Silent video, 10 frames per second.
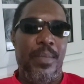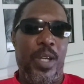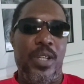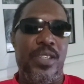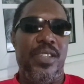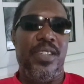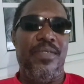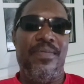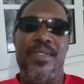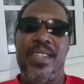Because
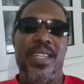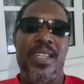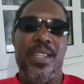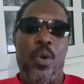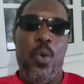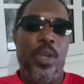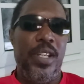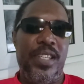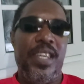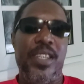all
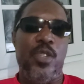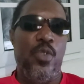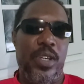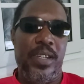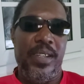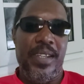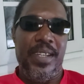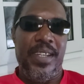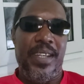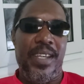of this history
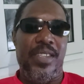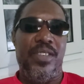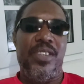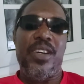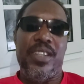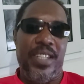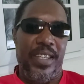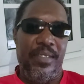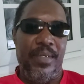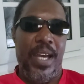is
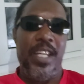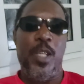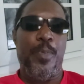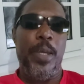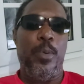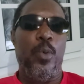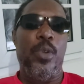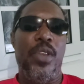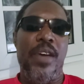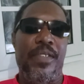dirty. And these people
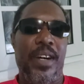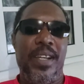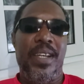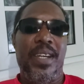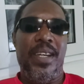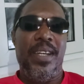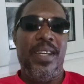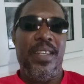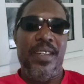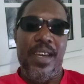will never,
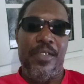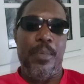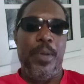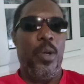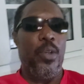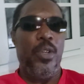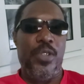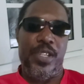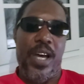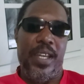never be on
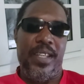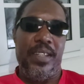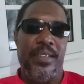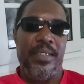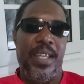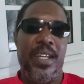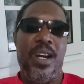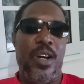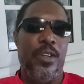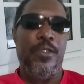your side. They
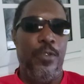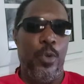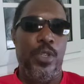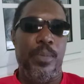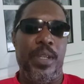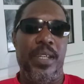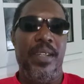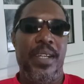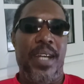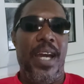can't afford to be.
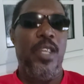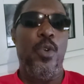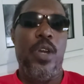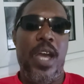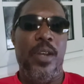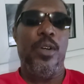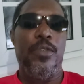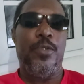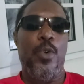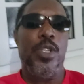And you cannot
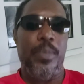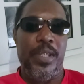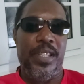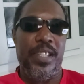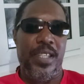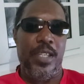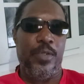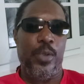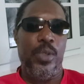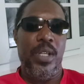afford to be
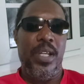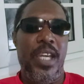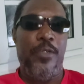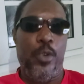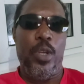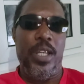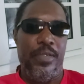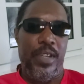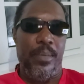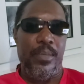successful if you
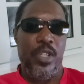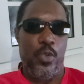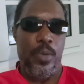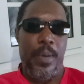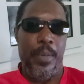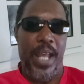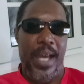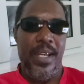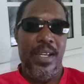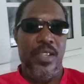leave them. Just remember
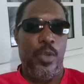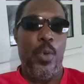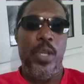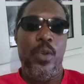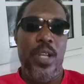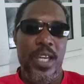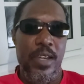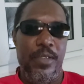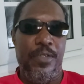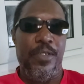that. So when you
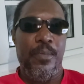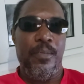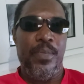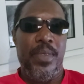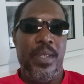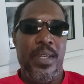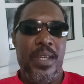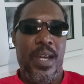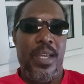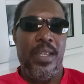leave,
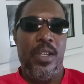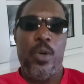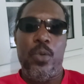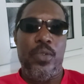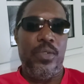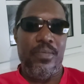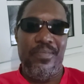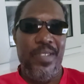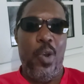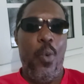you know,
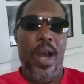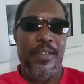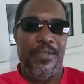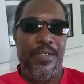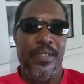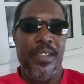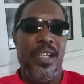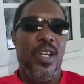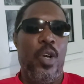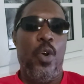your wife,
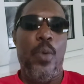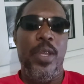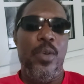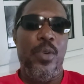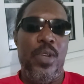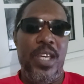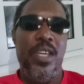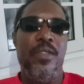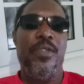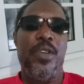or when you
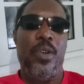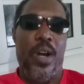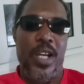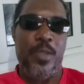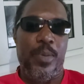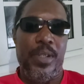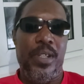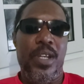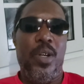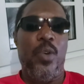leave your
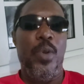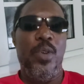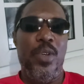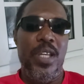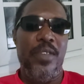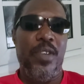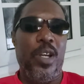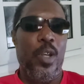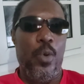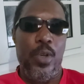husband, or when you leave the
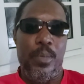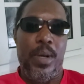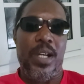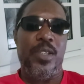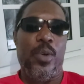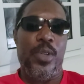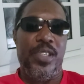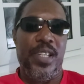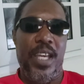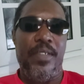colonial master or the
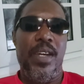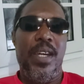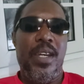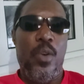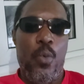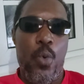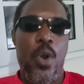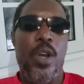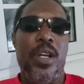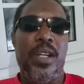slave,
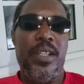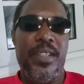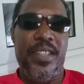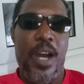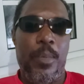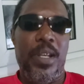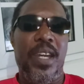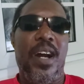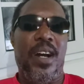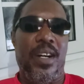work
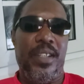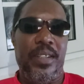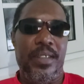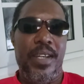doubly hard.